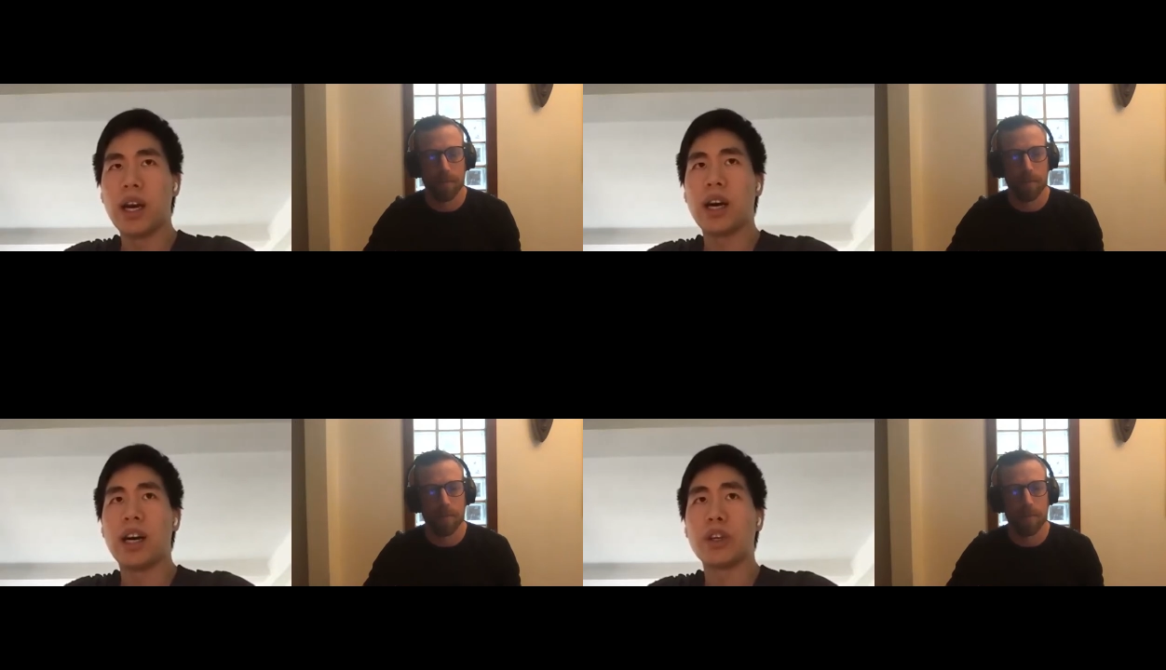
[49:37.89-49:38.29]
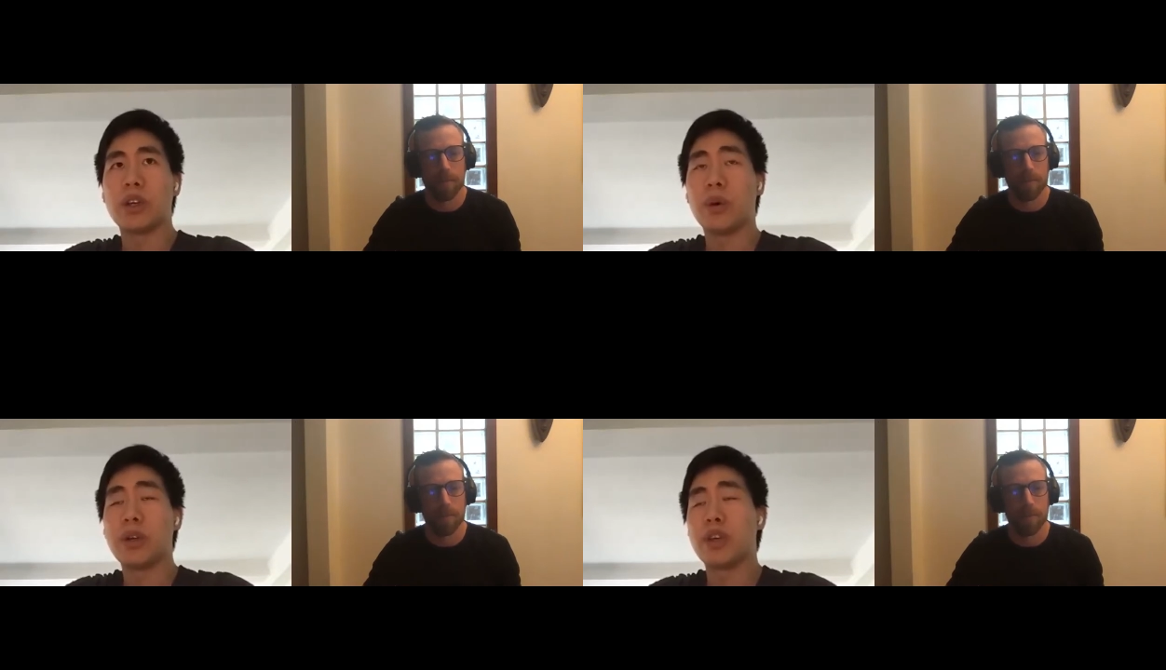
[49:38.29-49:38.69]
Speaker 1: Uh, you
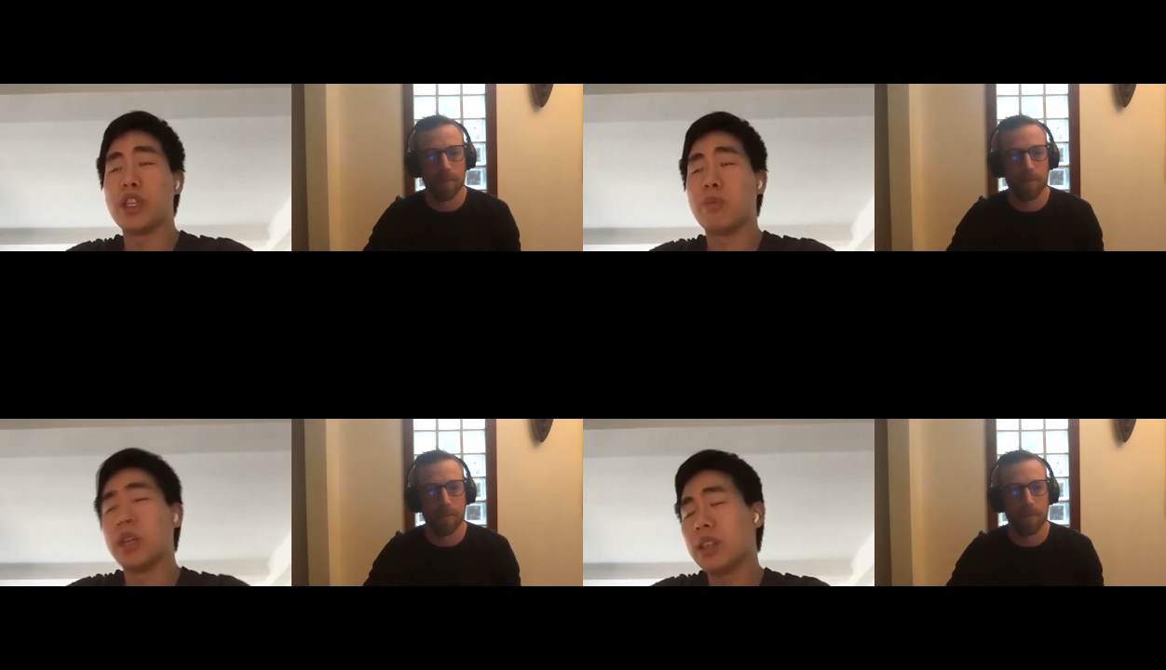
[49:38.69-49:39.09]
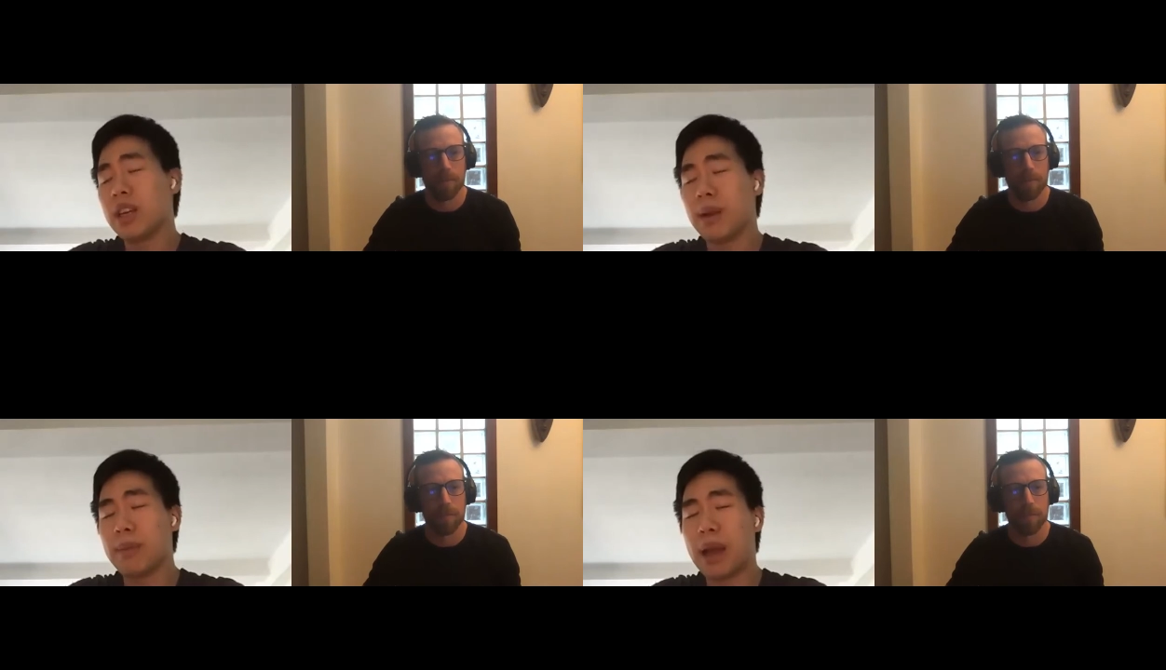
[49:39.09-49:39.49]
can always reach me.
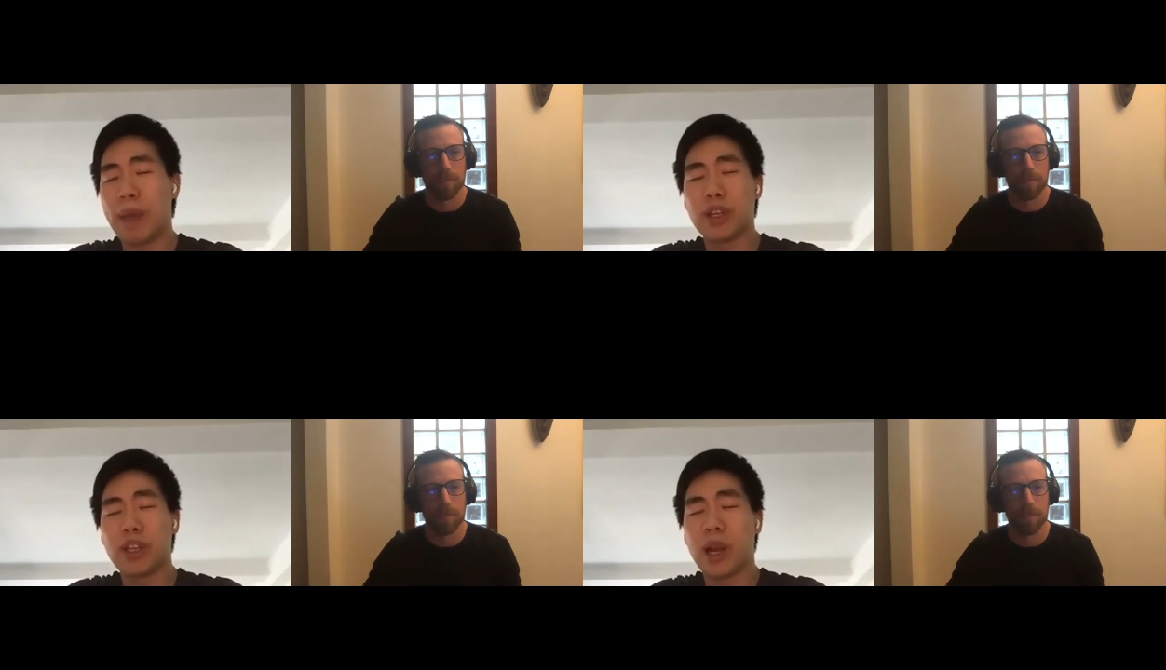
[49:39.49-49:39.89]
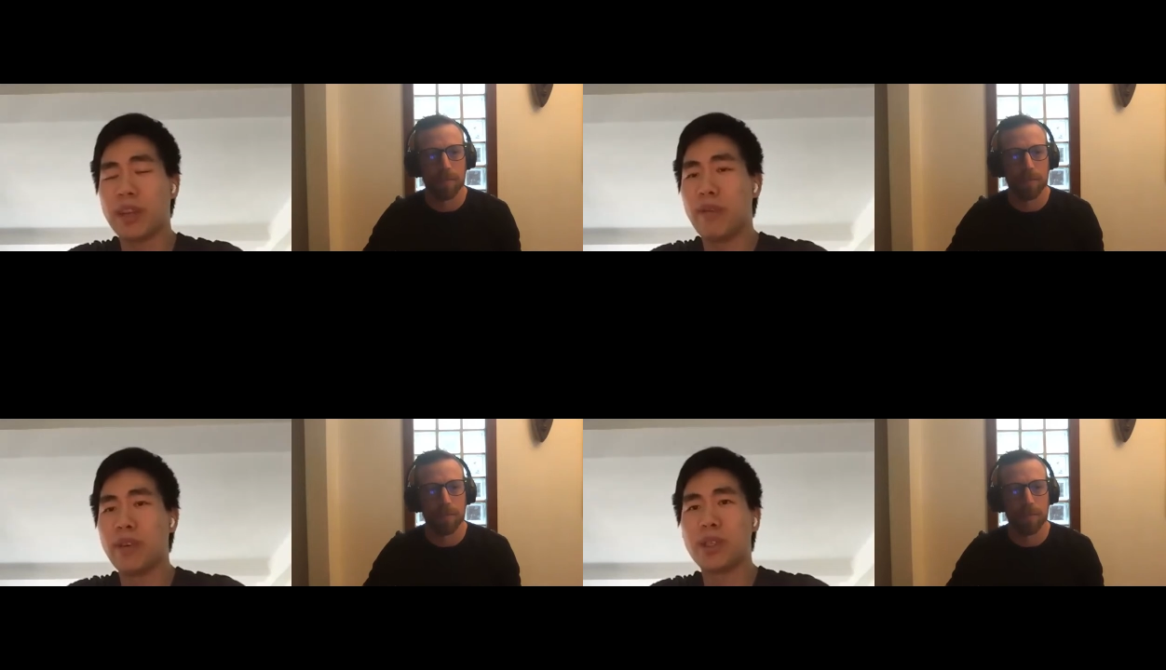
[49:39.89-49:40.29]
I'm happy to chat
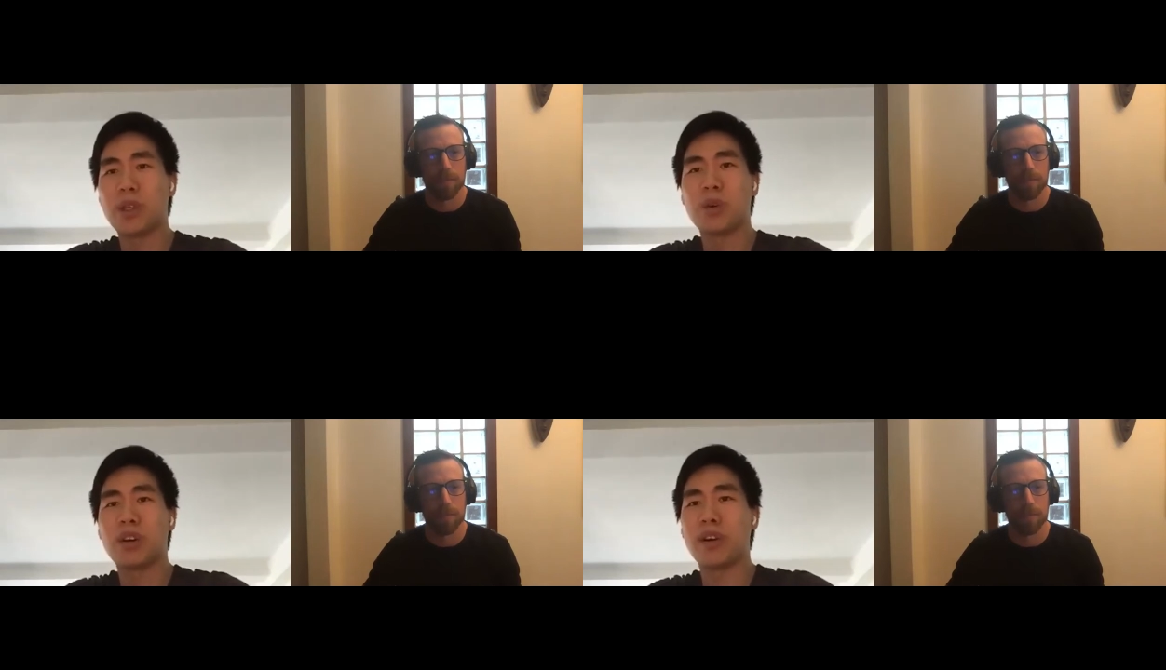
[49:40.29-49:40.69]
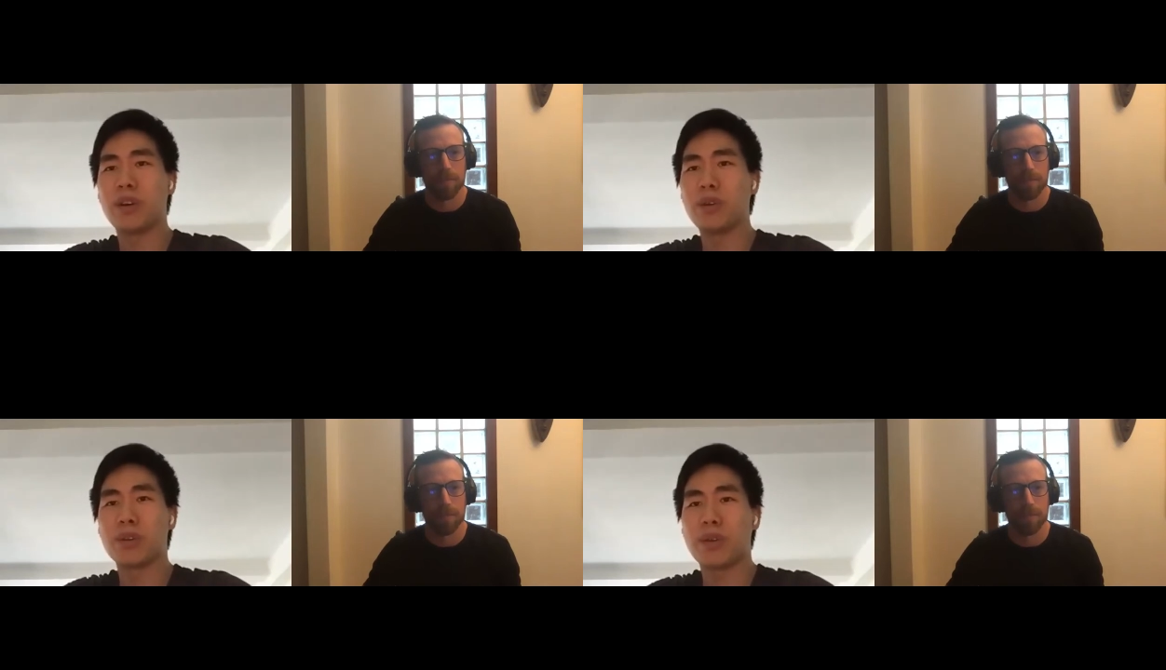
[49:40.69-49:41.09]
with every single one of our
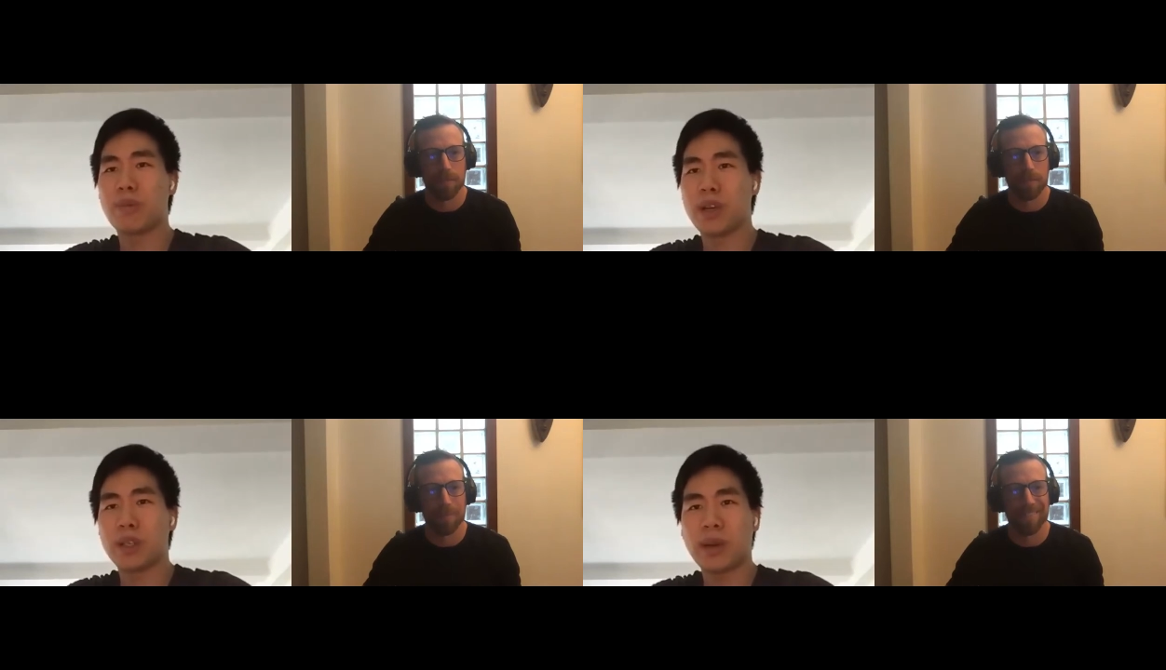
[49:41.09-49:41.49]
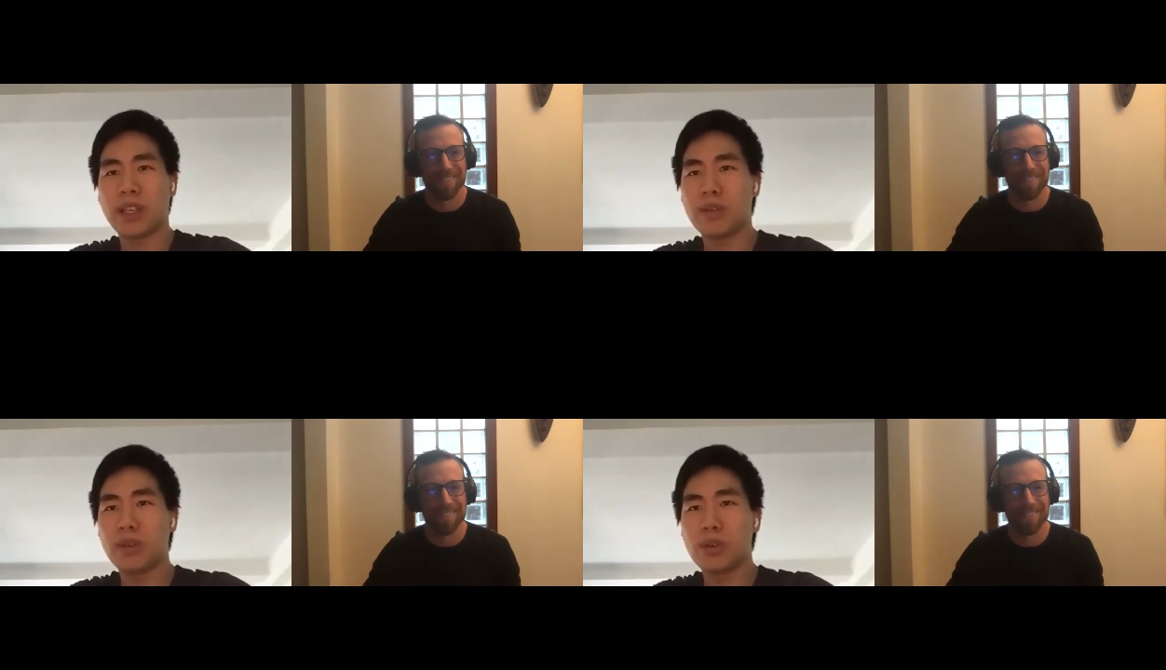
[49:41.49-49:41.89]
users and
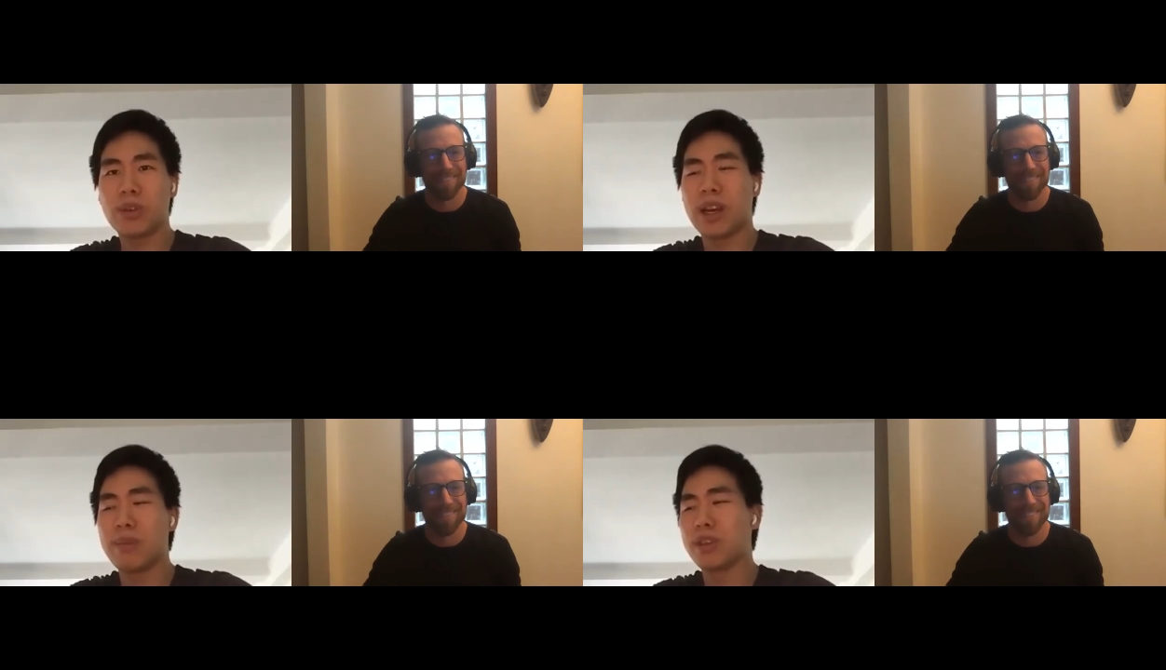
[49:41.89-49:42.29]
prospective users.